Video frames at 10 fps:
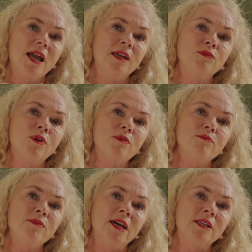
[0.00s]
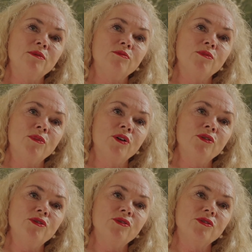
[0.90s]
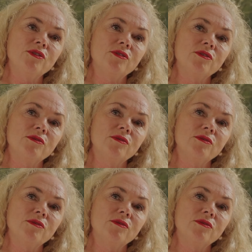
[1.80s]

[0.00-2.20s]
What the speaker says: And what mattered most